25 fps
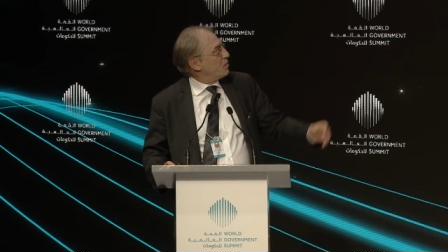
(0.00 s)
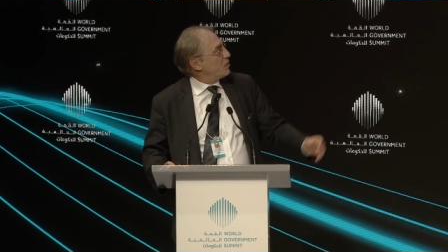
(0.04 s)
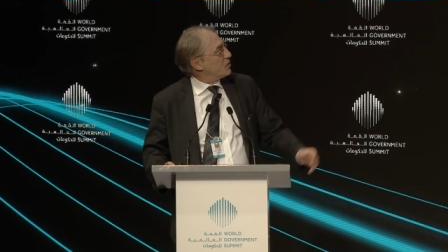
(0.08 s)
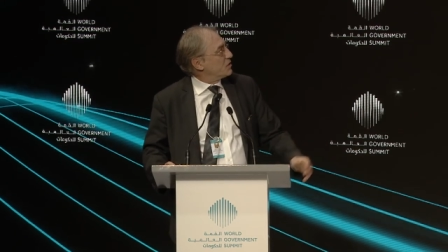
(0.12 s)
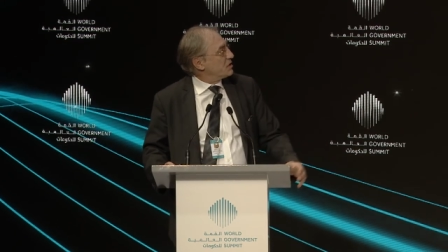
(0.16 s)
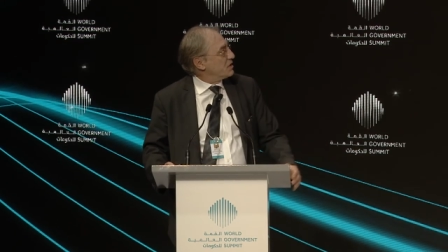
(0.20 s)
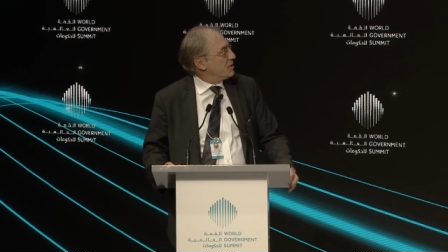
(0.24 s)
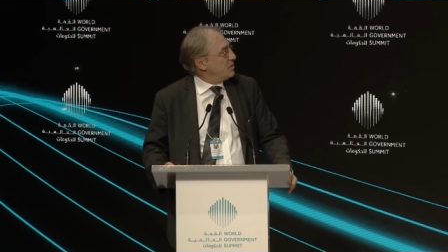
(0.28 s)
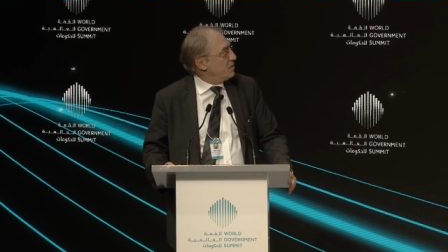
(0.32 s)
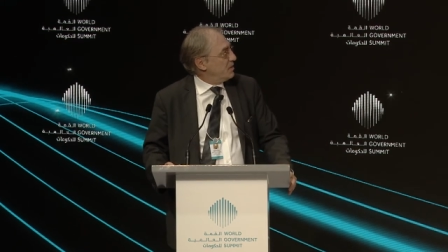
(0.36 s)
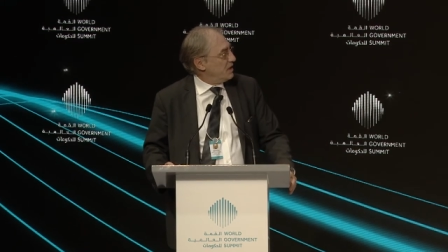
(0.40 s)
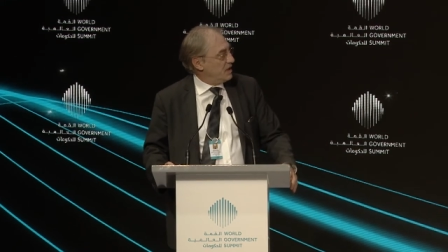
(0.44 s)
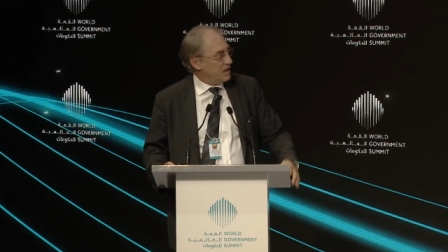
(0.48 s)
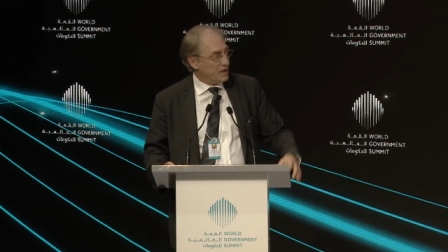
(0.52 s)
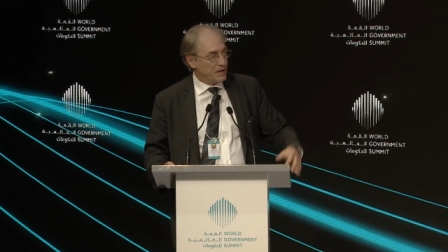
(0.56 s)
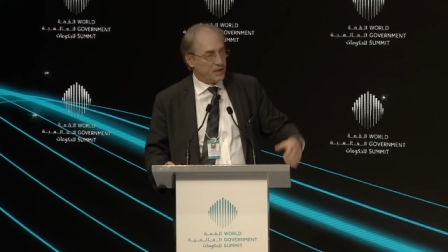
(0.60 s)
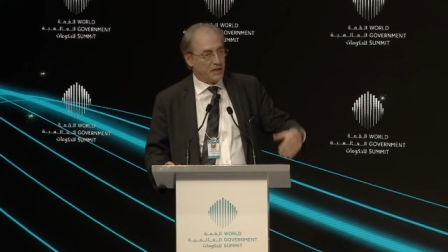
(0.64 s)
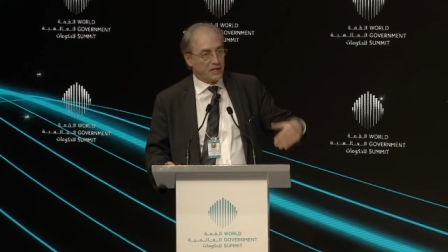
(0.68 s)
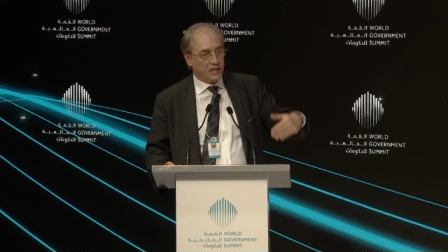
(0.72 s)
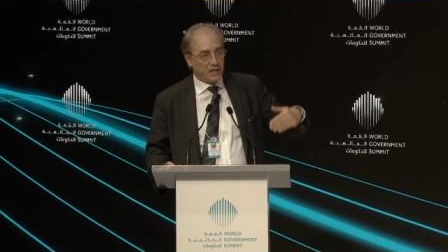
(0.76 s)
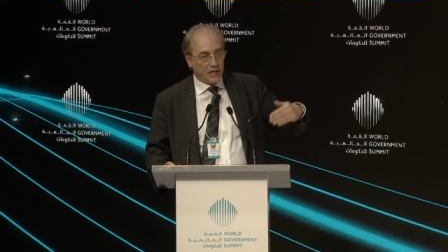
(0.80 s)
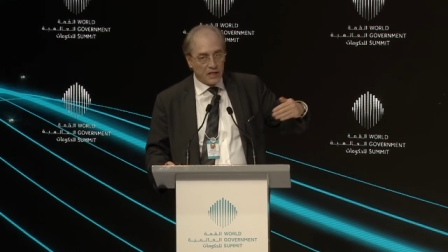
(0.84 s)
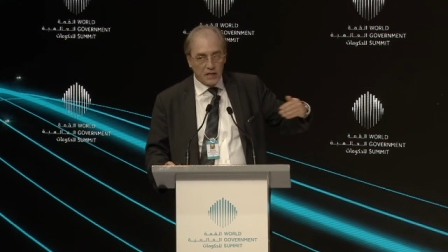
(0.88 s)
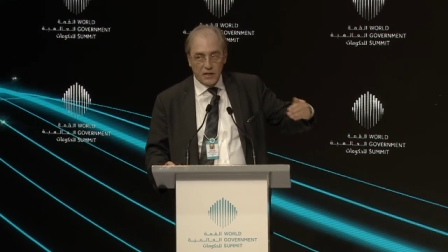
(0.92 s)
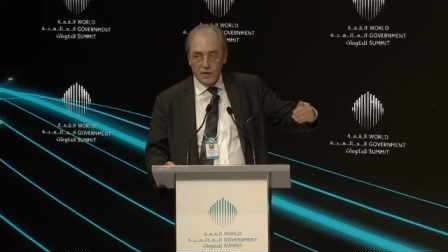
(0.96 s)

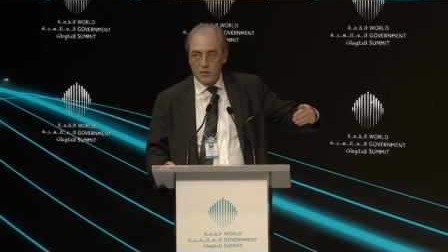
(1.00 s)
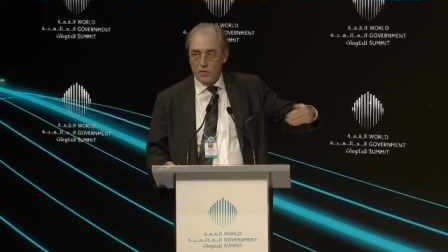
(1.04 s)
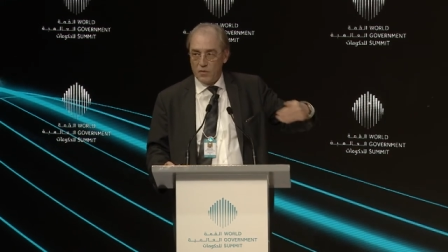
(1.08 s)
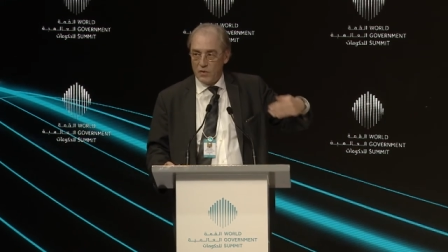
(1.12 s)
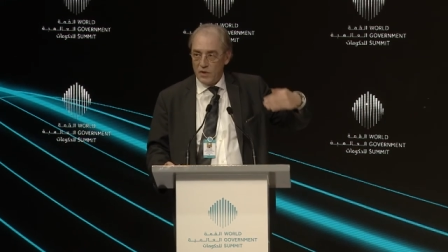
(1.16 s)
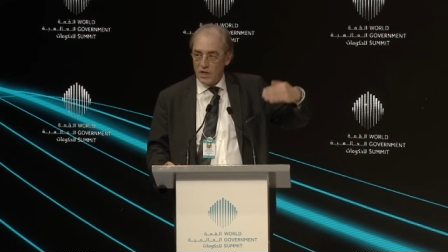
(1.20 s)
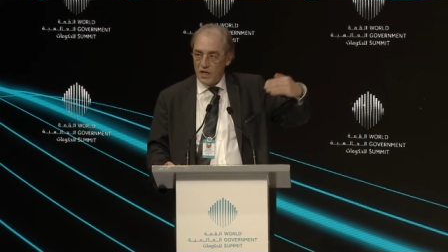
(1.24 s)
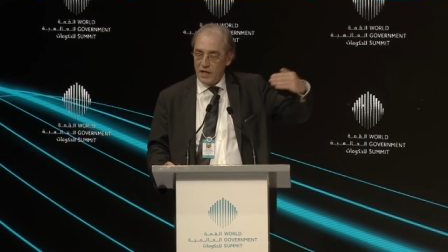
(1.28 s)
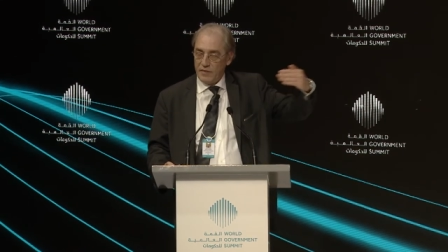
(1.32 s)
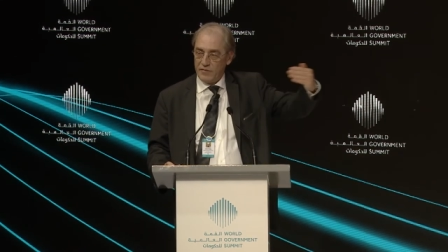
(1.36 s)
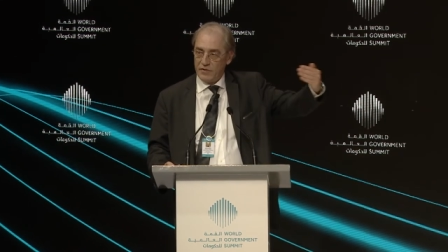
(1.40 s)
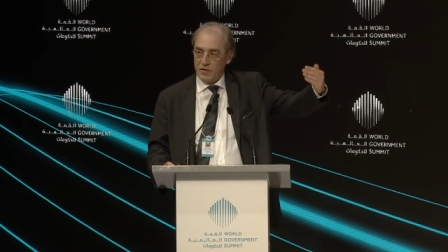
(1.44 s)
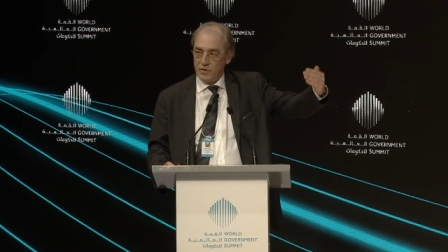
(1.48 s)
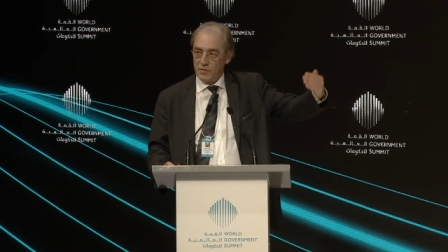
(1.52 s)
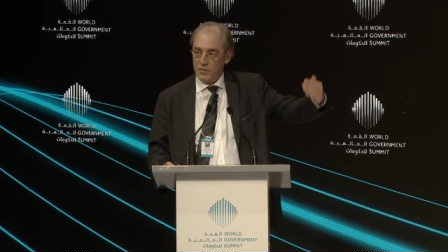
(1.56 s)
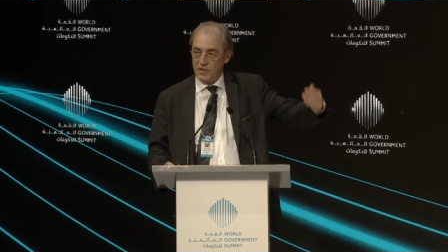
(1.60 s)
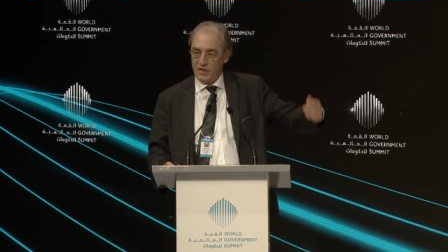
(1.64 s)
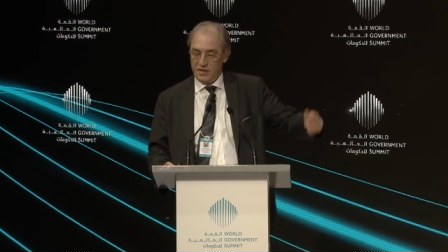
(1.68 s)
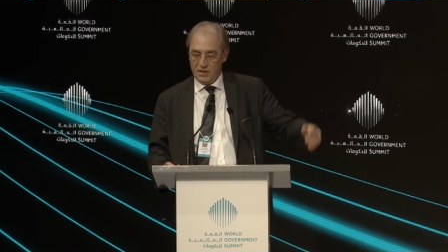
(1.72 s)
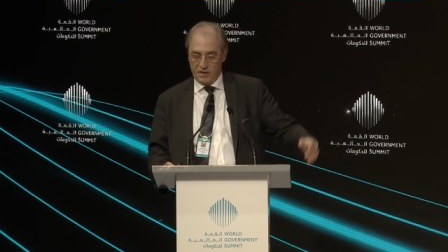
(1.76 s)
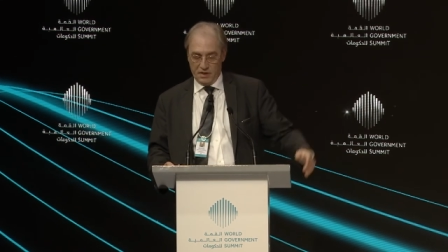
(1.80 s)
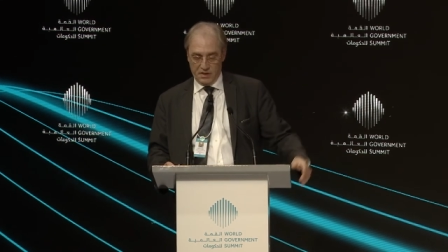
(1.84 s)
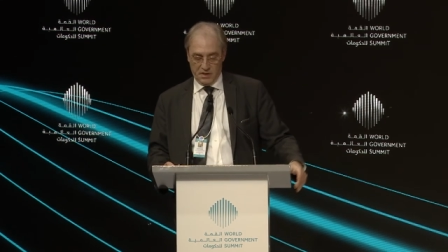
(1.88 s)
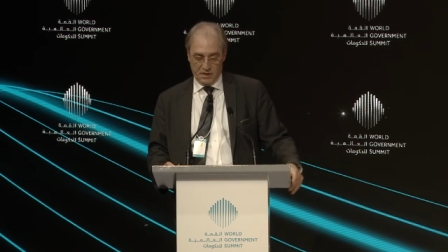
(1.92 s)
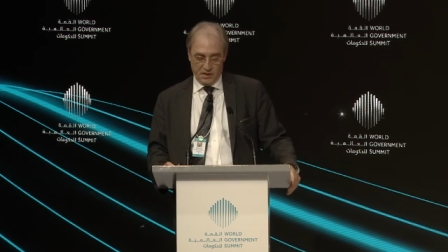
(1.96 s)
possibilities that will have to
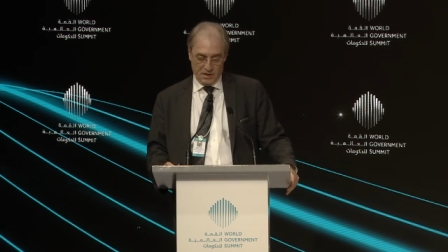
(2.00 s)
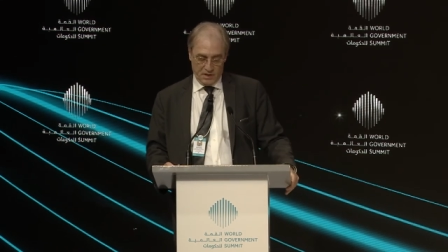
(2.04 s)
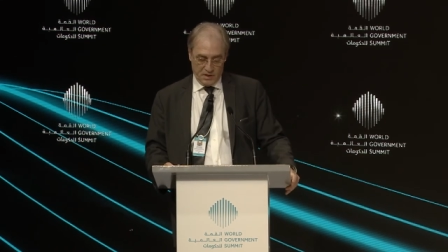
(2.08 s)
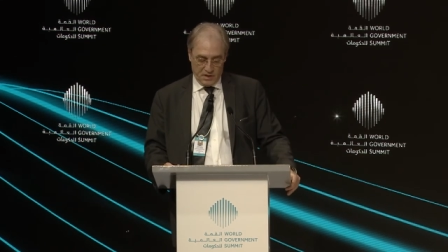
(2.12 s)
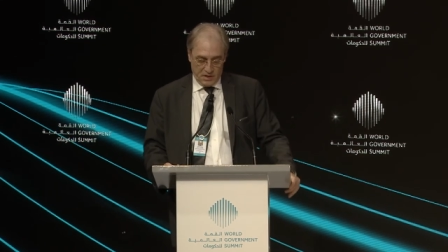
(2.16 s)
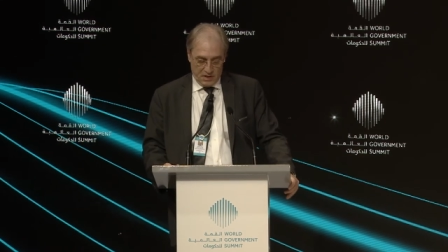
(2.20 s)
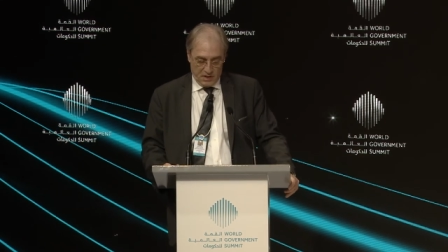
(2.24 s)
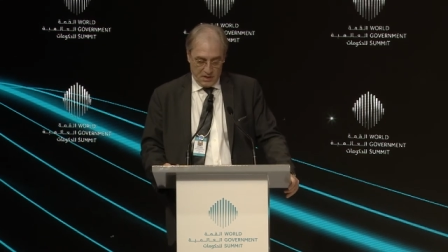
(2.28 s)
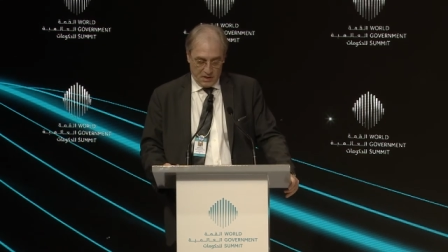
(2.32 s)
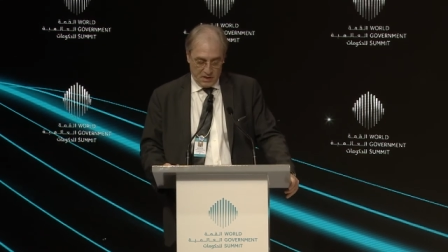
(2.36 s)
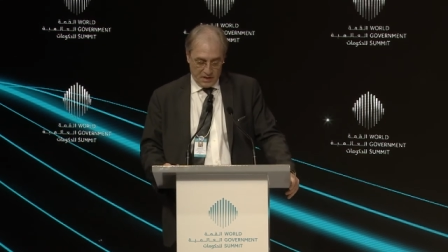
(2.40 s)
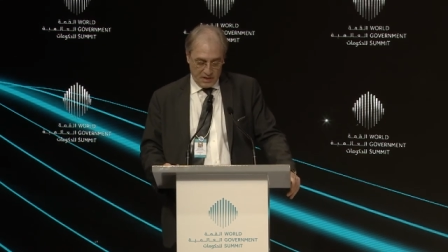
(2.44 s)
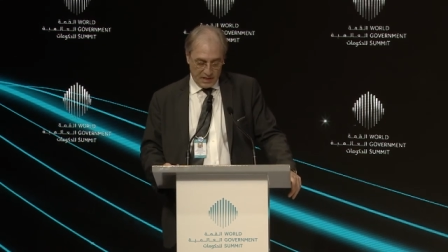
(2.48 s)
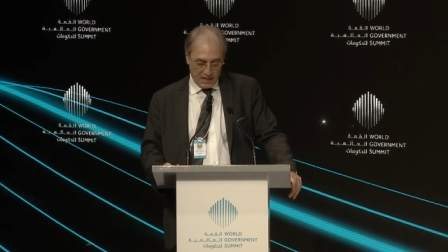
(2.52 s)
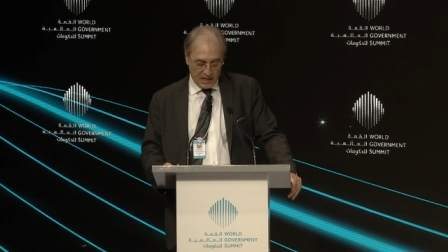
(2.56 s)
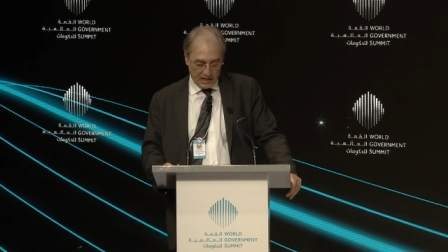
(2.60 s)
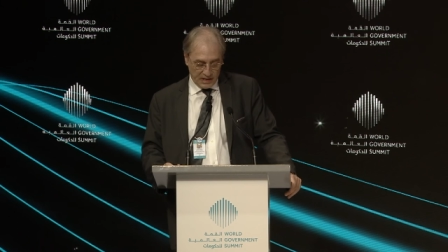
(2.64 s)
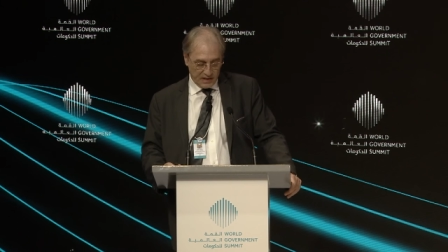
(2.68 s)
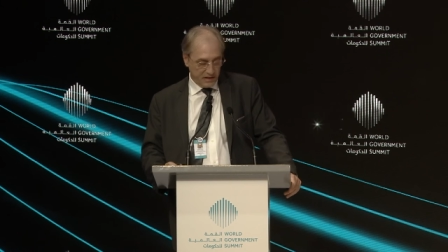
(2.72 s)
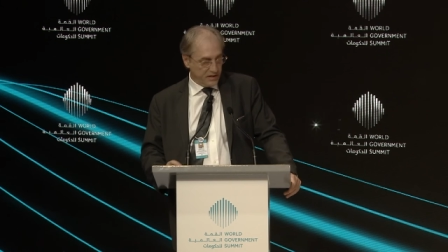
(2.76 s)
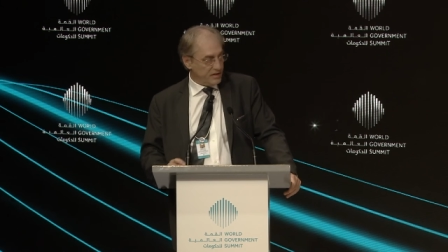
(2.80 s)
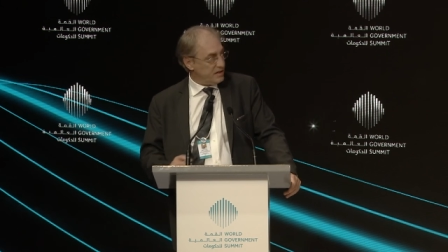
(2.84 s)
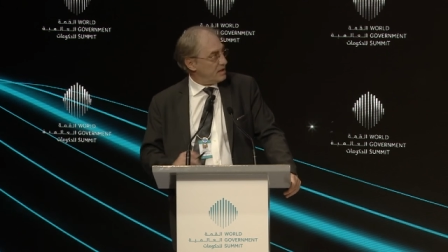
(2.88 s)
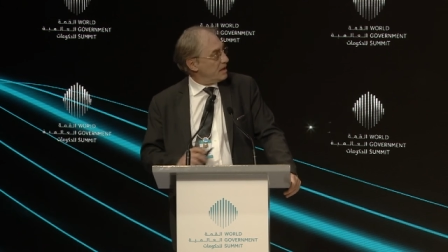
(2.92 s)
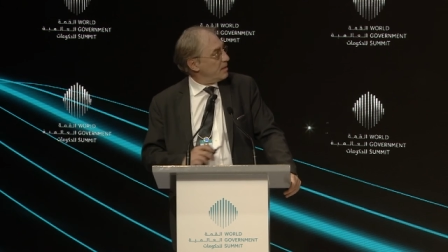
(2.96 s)
be
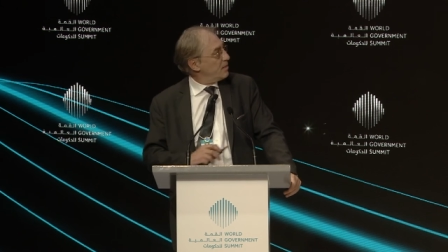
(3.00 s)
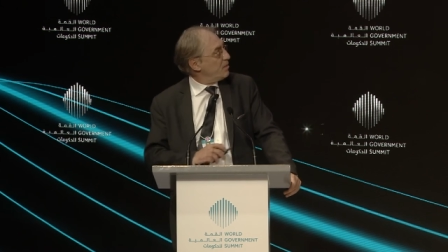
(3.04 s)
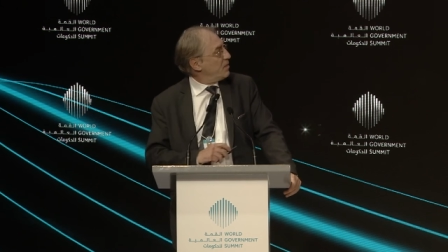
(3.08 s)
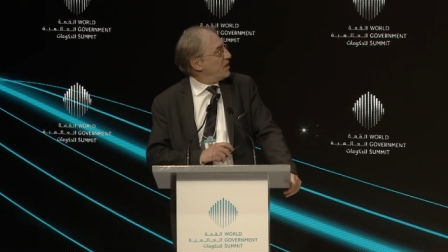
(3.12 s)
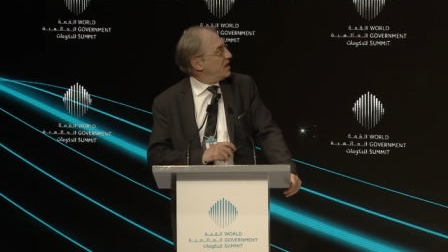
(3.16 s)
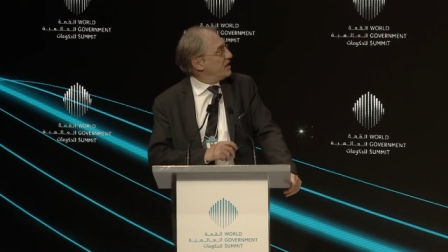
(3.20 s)
done step